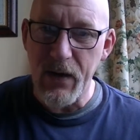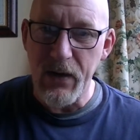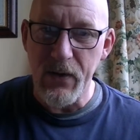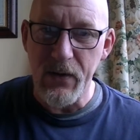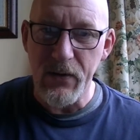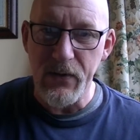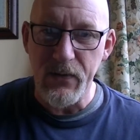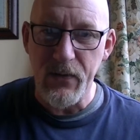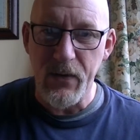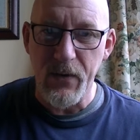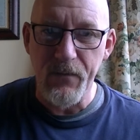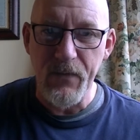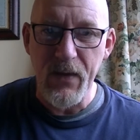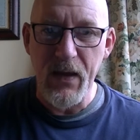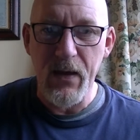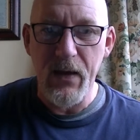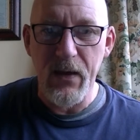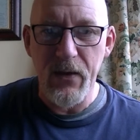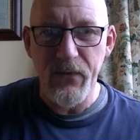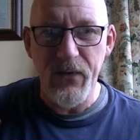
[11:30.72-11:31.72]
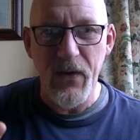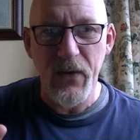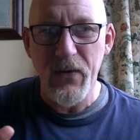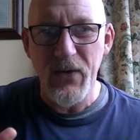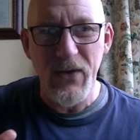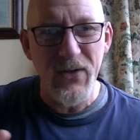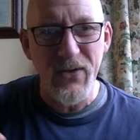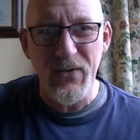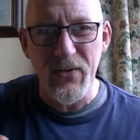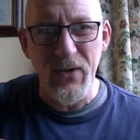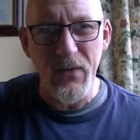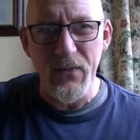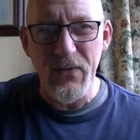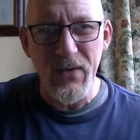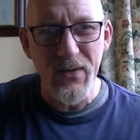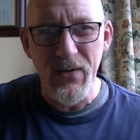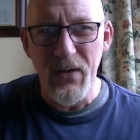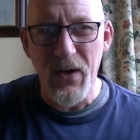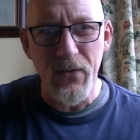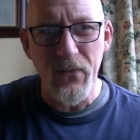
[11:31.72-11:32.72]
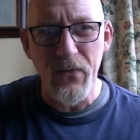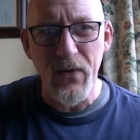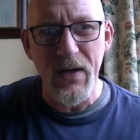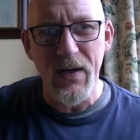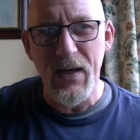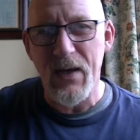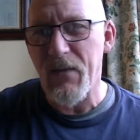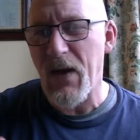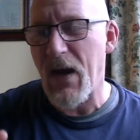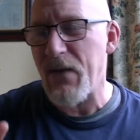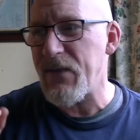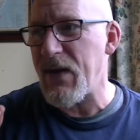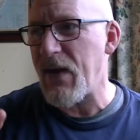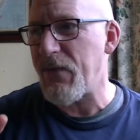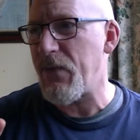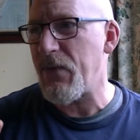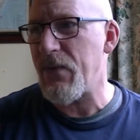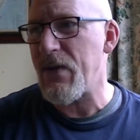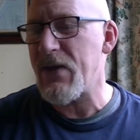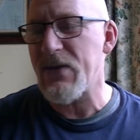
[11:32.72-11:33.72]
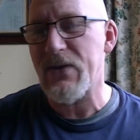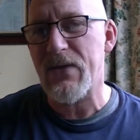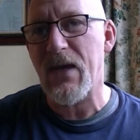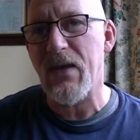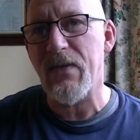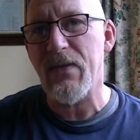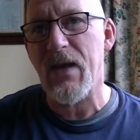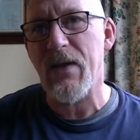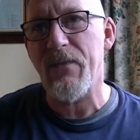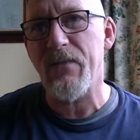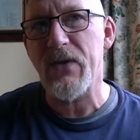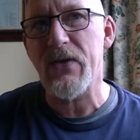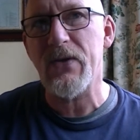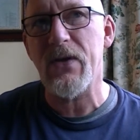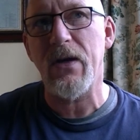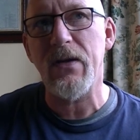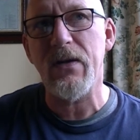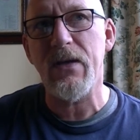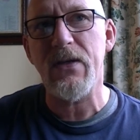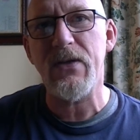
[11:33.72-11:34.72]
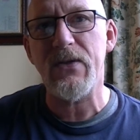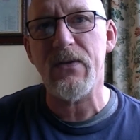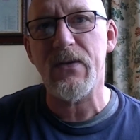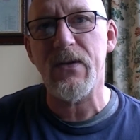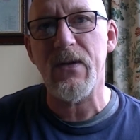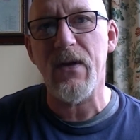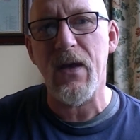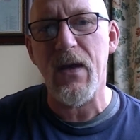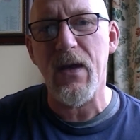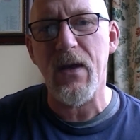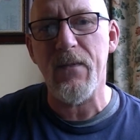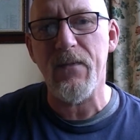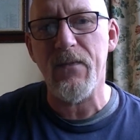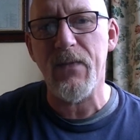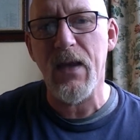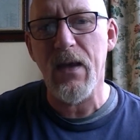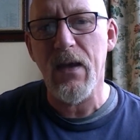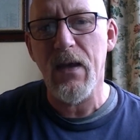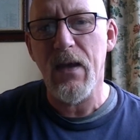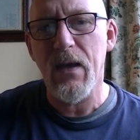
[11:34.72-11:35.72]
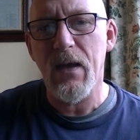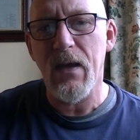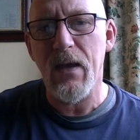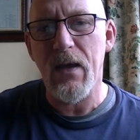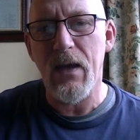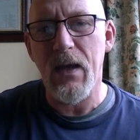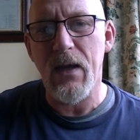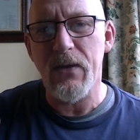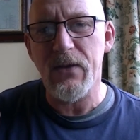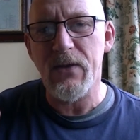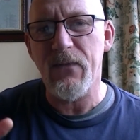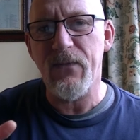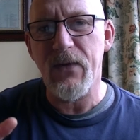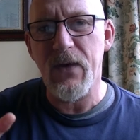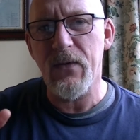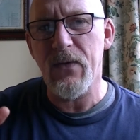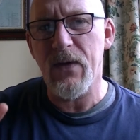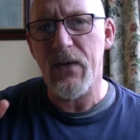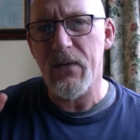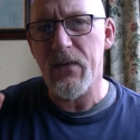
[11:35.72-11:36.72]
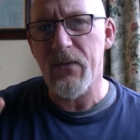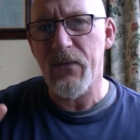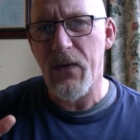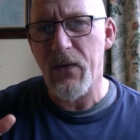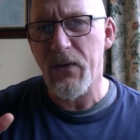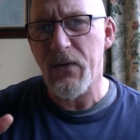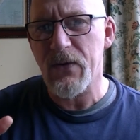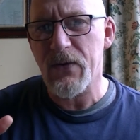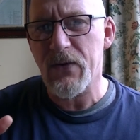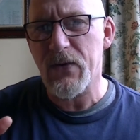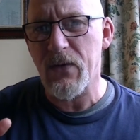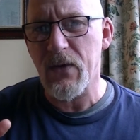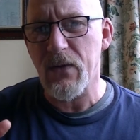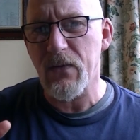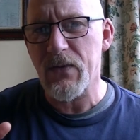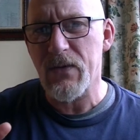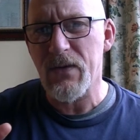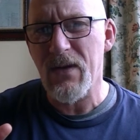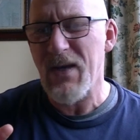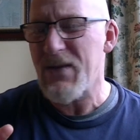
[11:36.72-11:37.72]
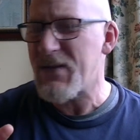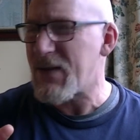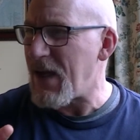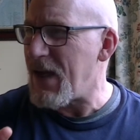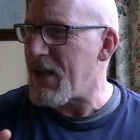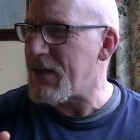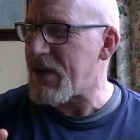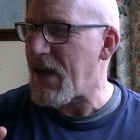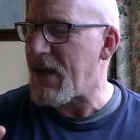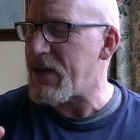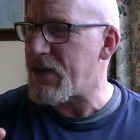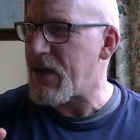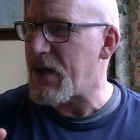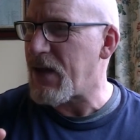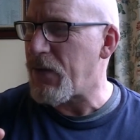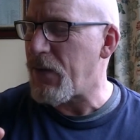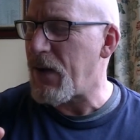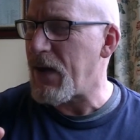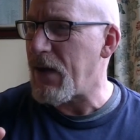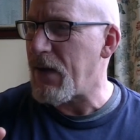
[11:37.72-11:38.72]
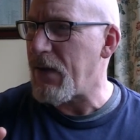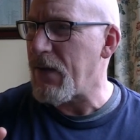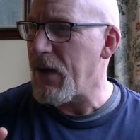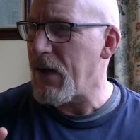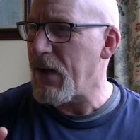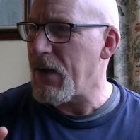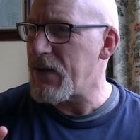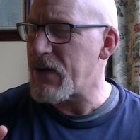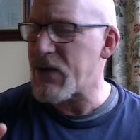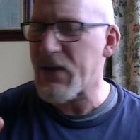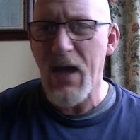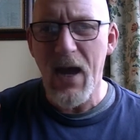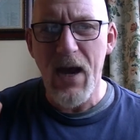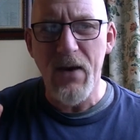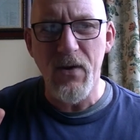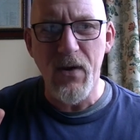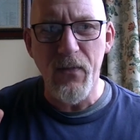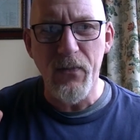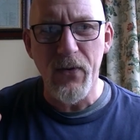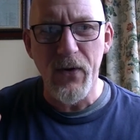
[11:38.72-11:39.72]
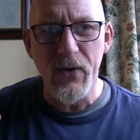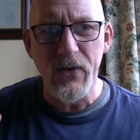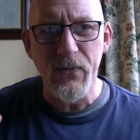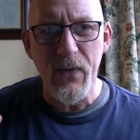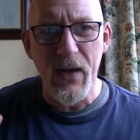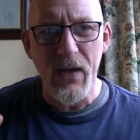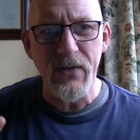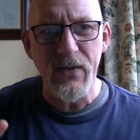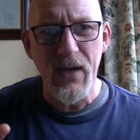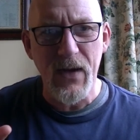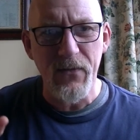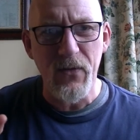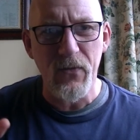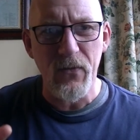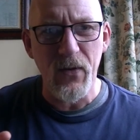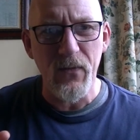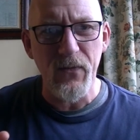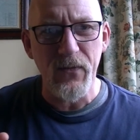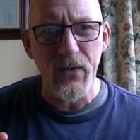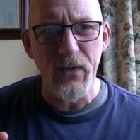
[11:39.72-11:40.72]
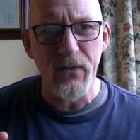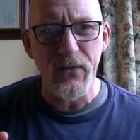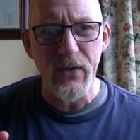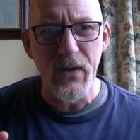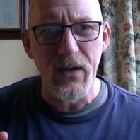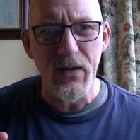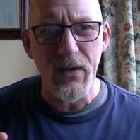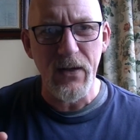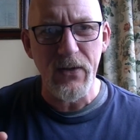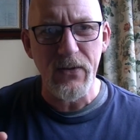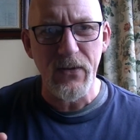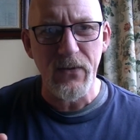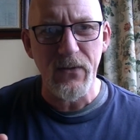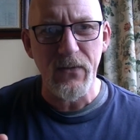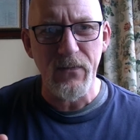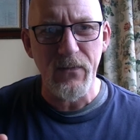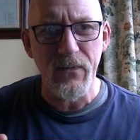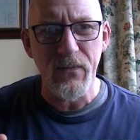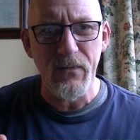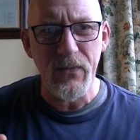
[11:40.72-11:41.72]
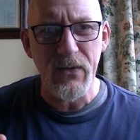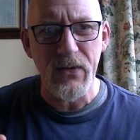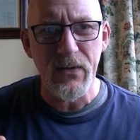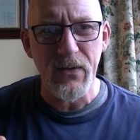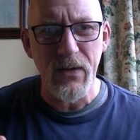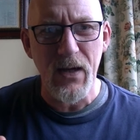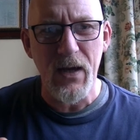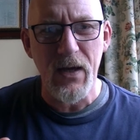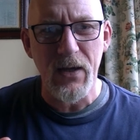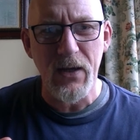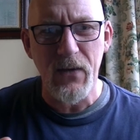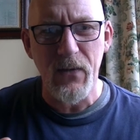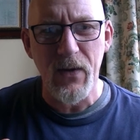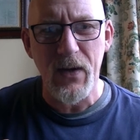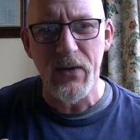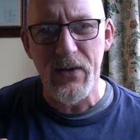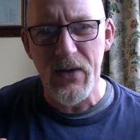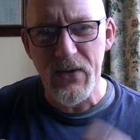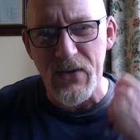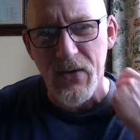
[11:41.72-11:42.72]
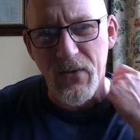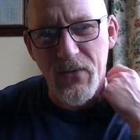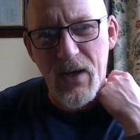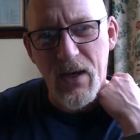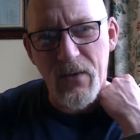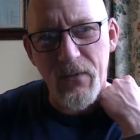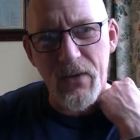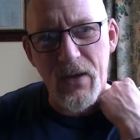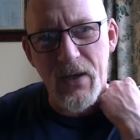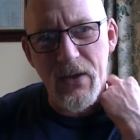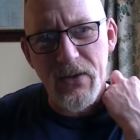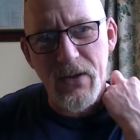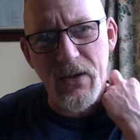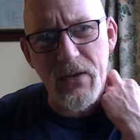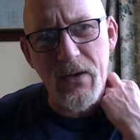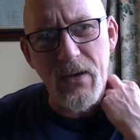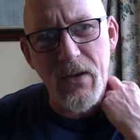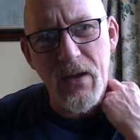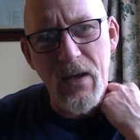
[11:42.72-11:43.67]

useful. Focus groups, not really. I've never really seen that, journalist interviewed in focus groups. It's actually quite a scary prospect to have a room full of journalists all arguing and disagreeing with each other.